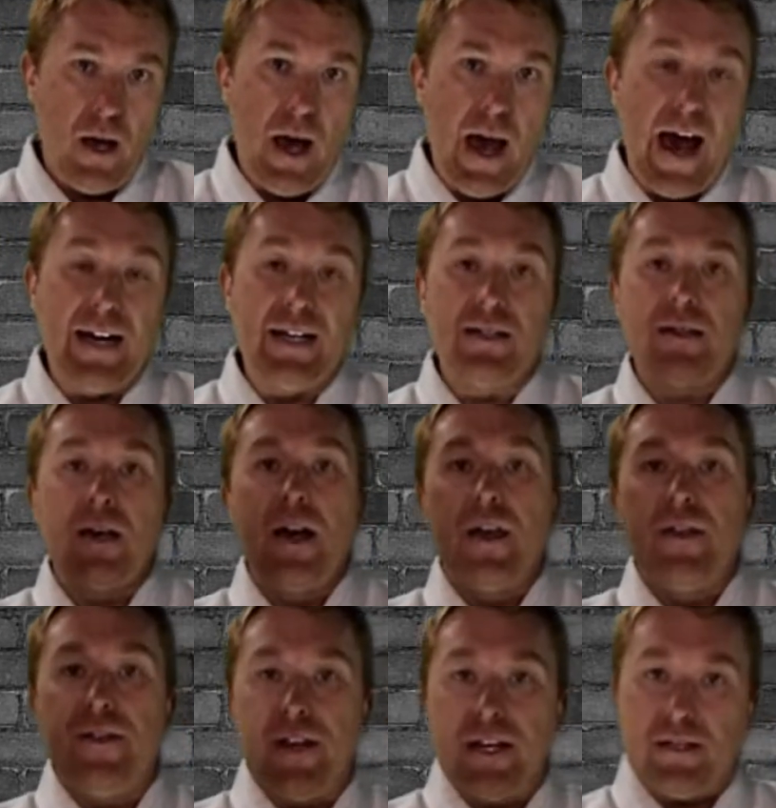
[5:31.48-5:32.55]
And it's
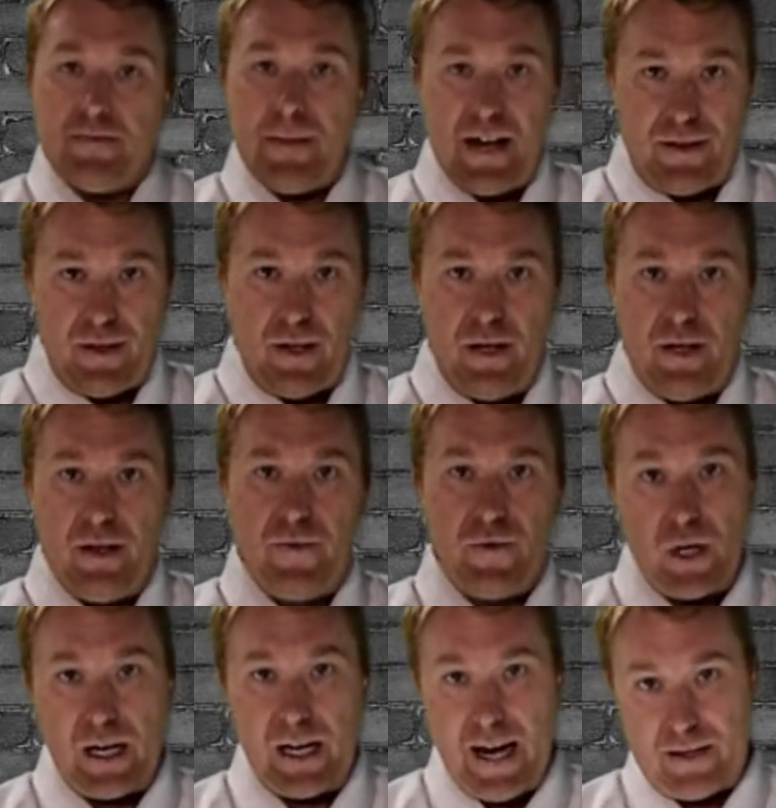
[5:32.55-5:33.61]
this method that
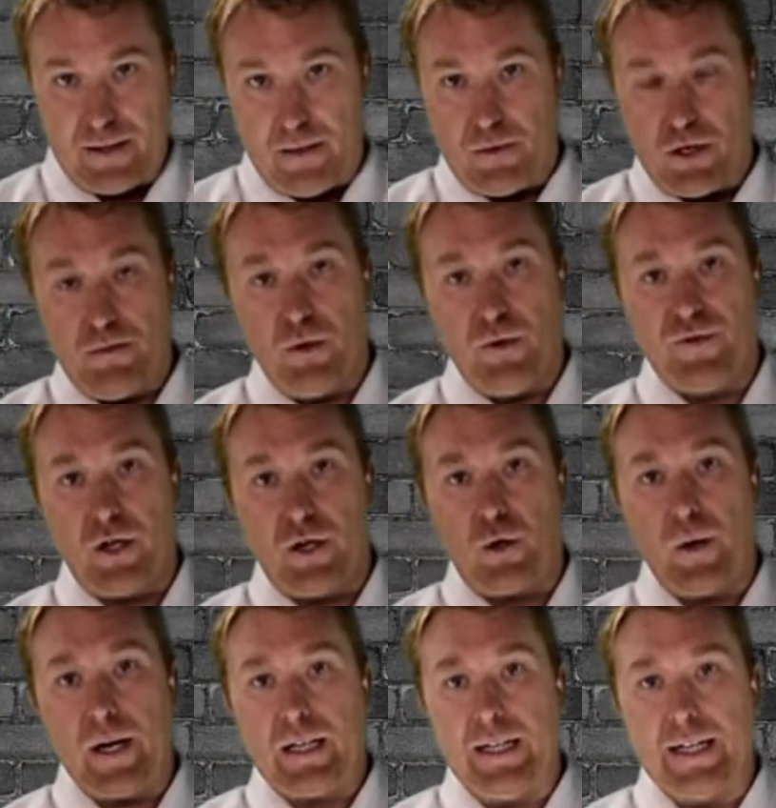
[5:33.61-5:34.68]
allows him to move so
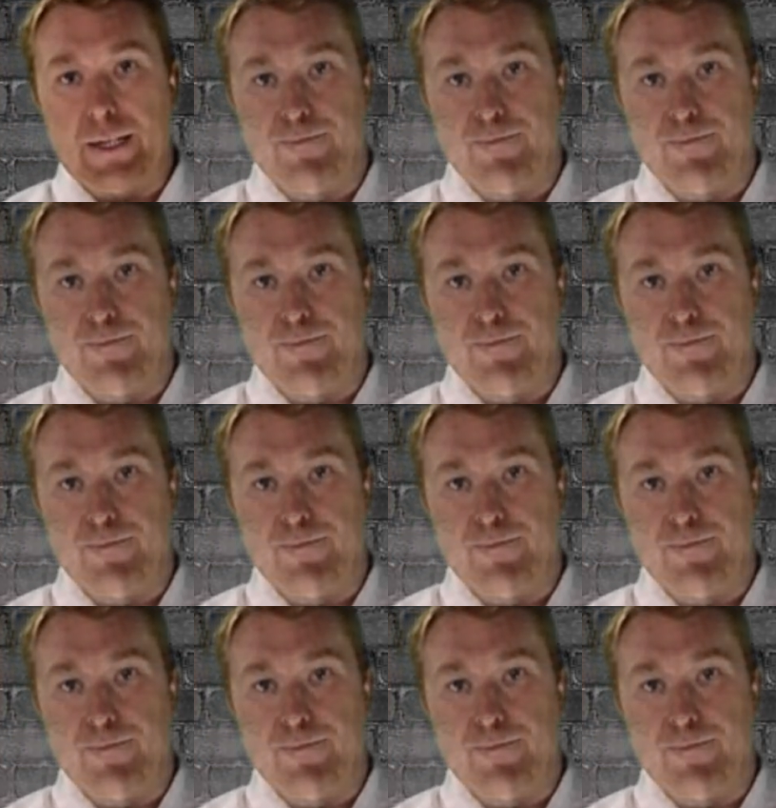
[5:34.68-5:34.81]
quickly.